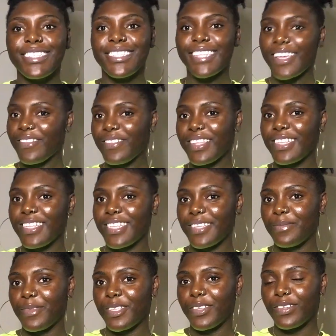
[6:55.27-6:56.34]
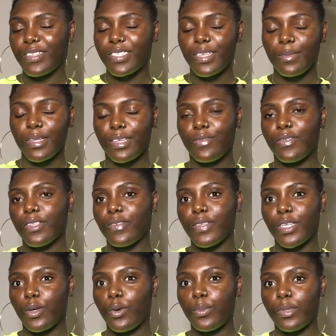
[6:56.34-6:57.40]
definitely let me know, because I'm like
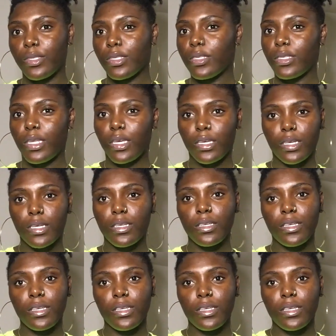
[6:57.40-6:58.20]
really open to like